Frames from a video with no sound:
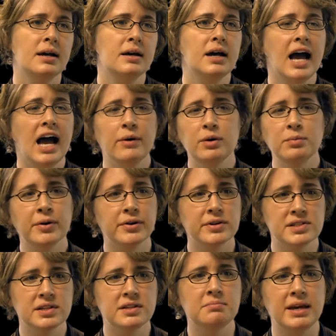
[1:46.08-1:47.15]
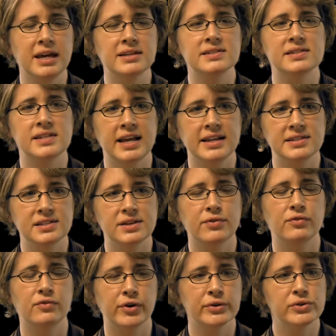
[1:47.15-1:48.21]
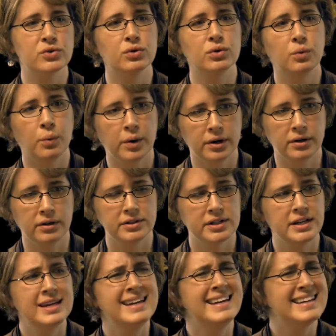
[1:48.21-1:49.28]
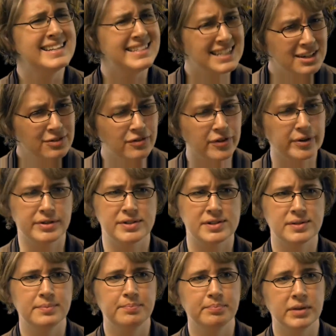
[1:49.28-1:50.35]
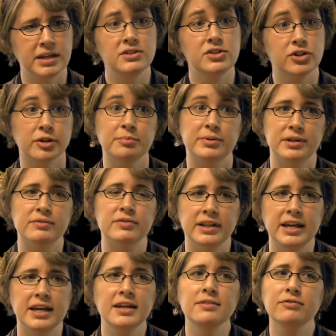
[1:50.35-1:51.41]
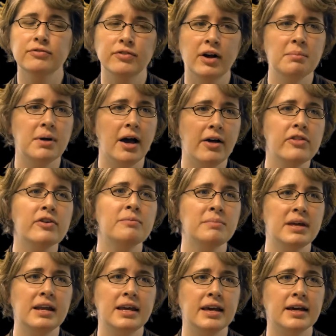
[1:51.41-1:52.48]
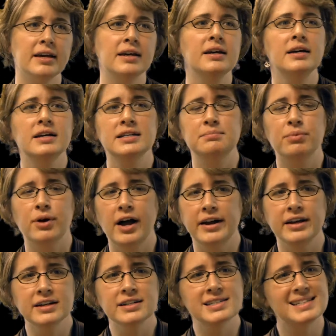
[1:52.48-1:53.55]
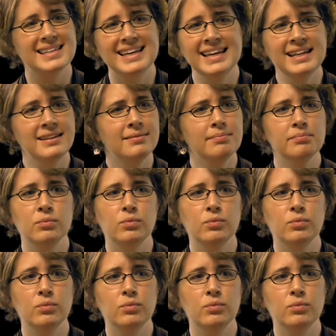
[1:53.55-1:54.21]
How a person makes sense of a virtual world differs interpretively from other media products in